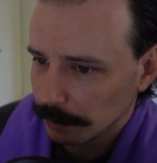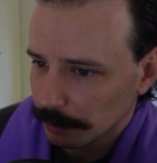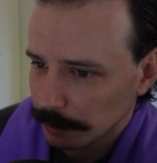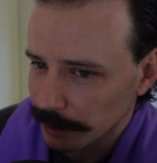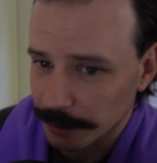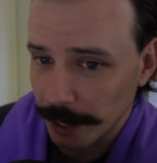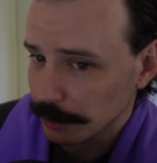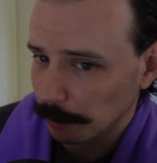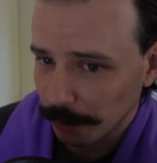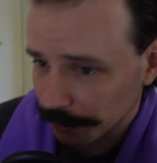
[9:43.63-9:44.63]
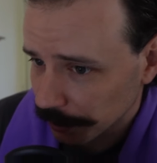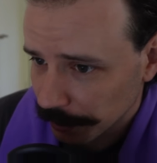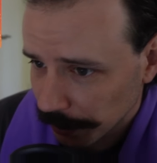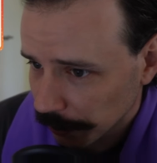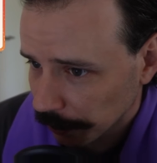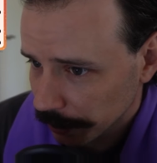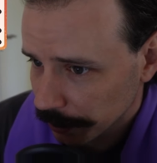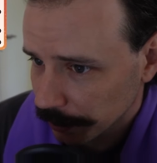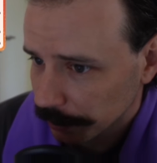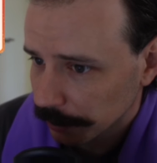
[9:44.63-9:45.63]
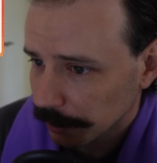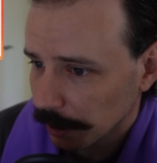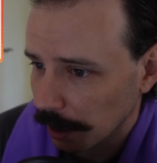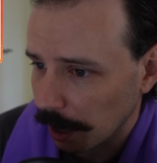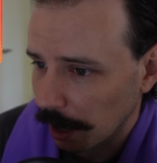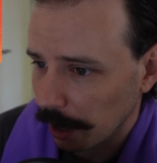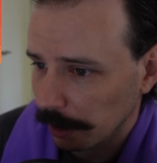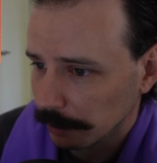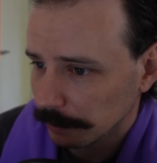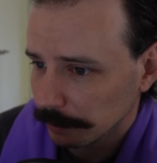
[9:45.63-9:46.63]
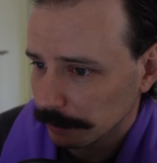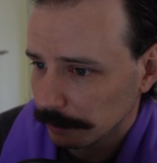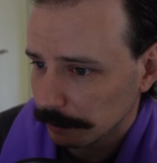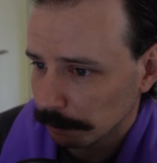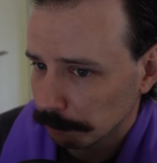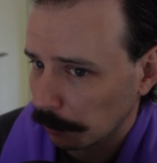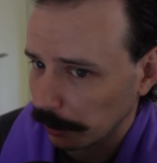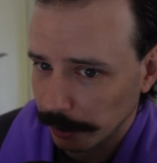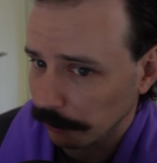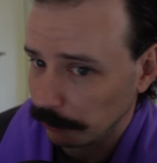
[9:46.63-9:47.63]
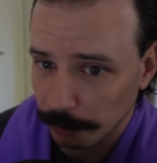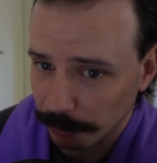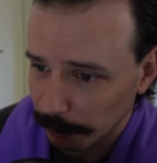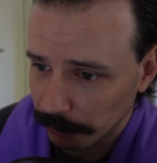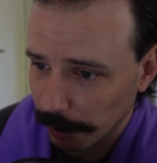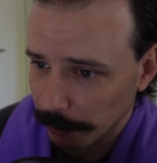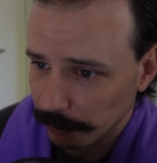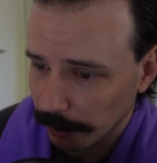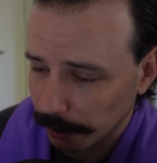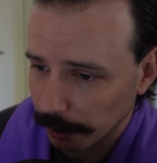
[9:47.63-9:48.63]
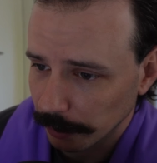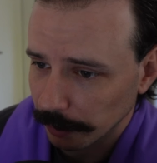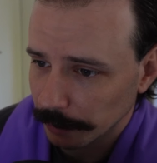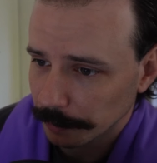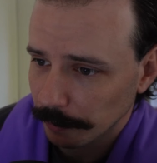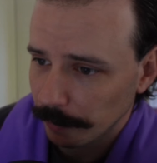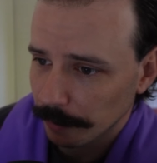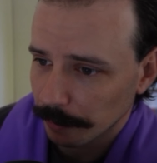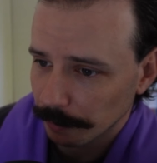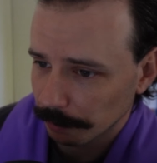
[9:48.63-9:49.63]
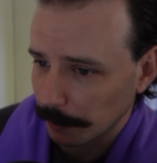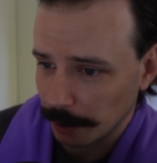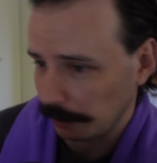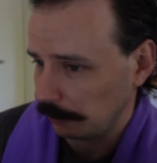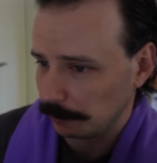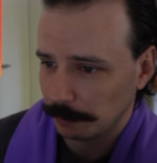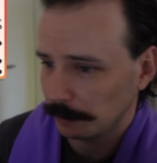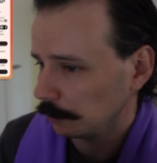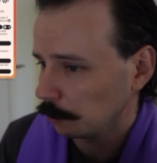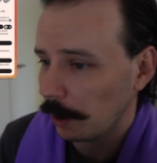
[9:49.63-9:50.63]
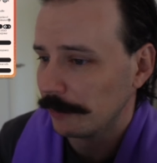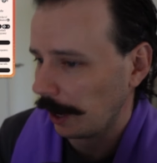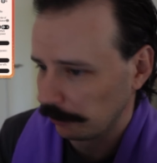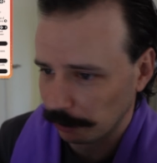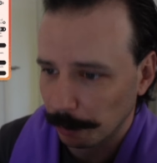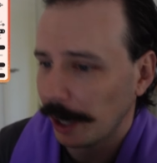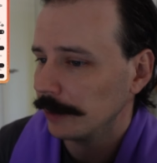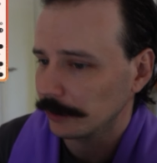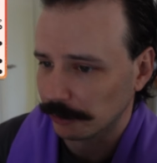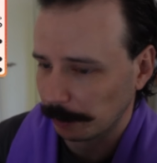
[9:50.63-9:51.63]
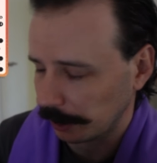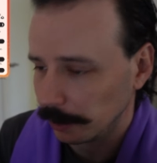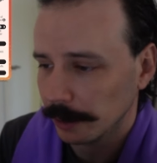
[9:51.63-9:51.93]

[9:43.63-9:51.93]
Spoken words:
His dice are more consistent than Thor's, but he doesn't do as much damage as that character. And he's way faster. You're paying for speed.